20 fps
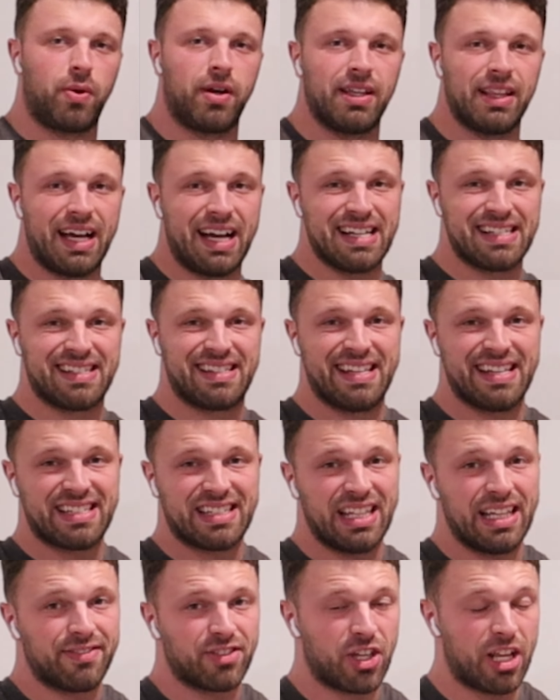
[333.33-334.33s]
realized
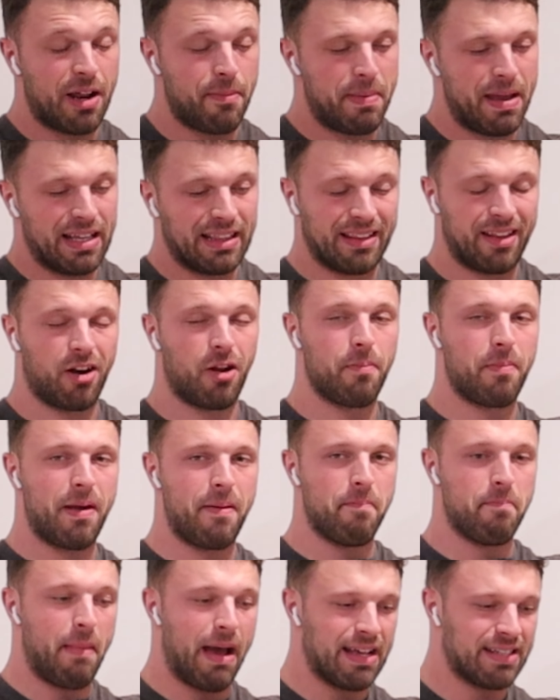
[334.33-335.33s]
this lift's gonna be a little
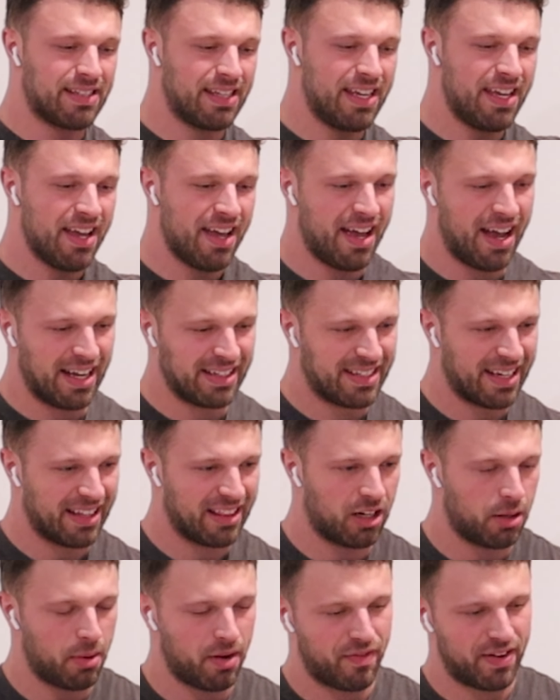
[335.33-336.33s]
bit messy. I did a
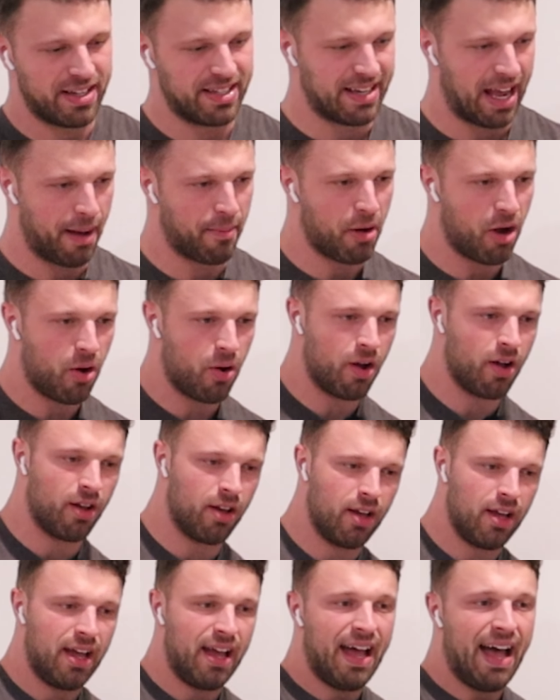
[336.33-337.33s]
little bit of a demo.
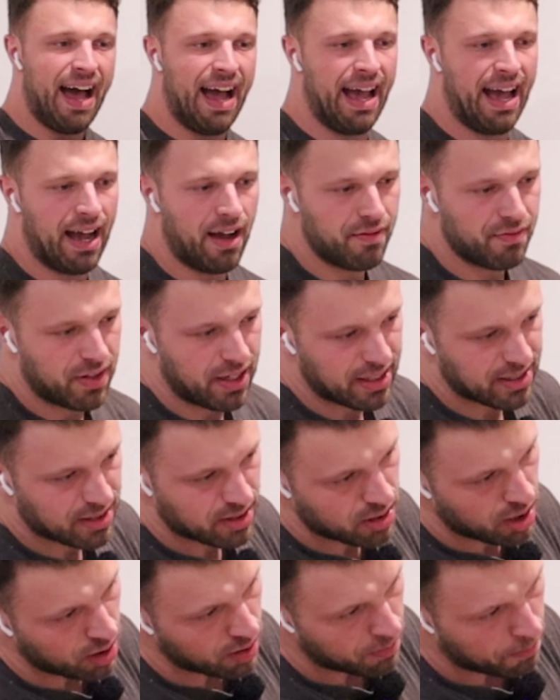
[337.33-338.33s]
I have
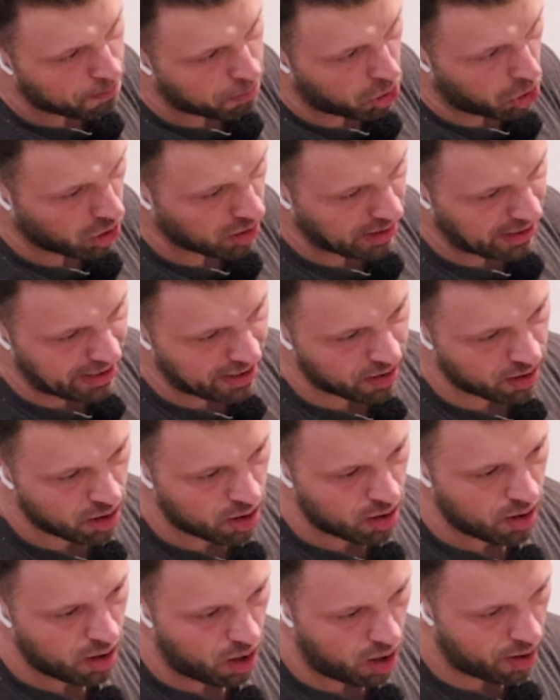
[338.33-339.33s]
this pulley
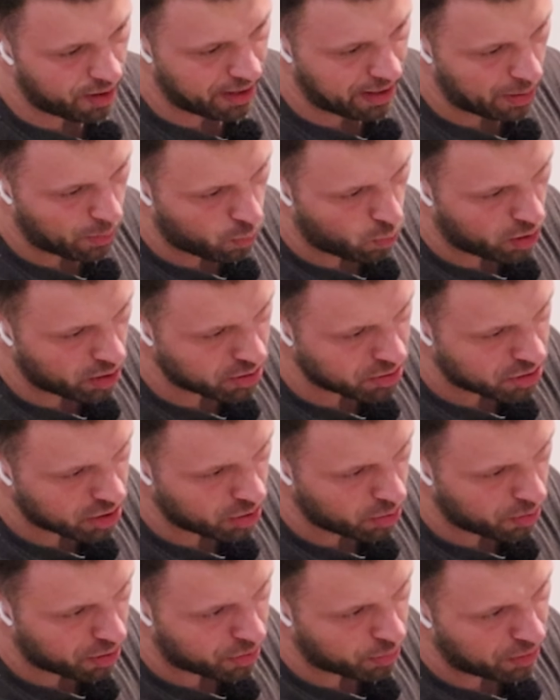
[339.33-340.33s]
on a 1,
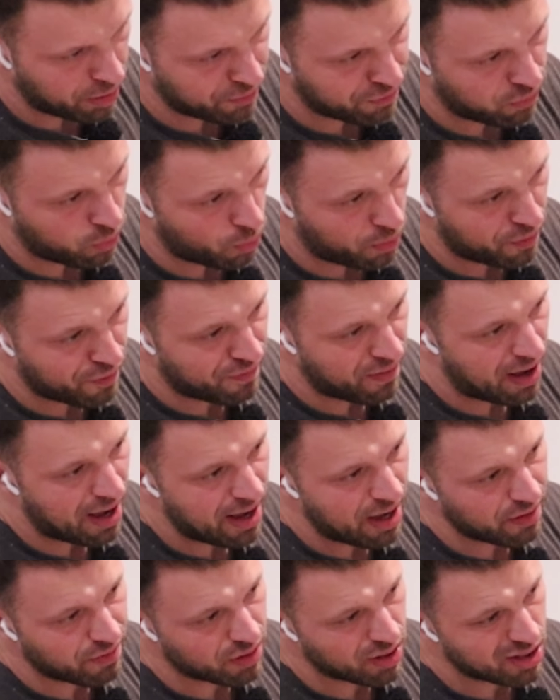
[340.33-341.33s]
2, 3, 4,
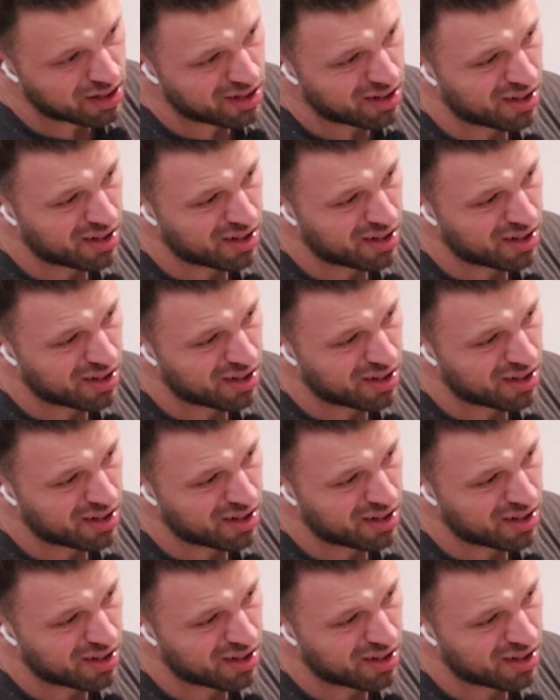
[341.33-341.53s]
5,